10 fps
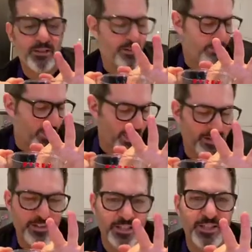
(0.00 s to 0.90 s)
the
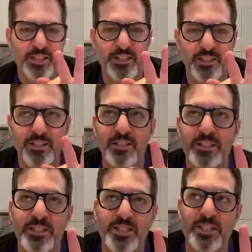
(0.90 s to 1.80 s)
water until
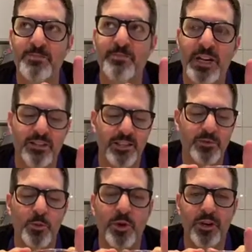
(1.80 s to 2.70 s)
it's just barely
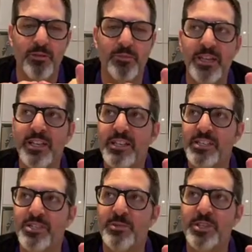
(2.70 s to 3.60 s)
warm.
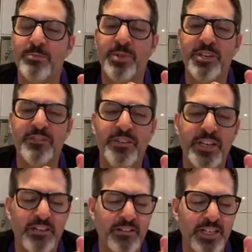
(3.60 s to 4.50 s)
So when you put your
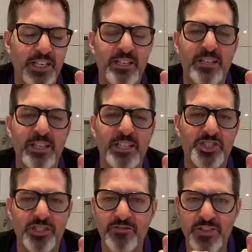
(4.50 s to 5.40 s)
finger in it, it
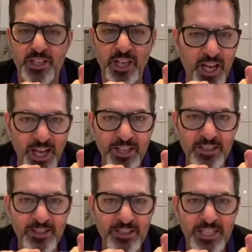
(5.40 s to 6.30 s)
shouldn't feel hot.
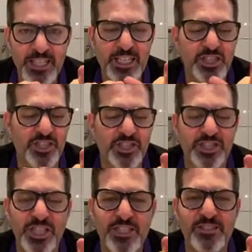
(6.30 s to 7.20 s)
It should
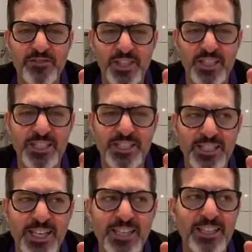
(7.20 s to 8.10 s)
just feel
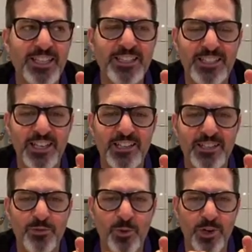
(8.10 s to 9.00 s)

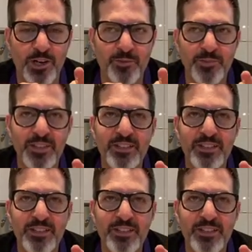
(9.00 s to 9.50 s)
slightly warm.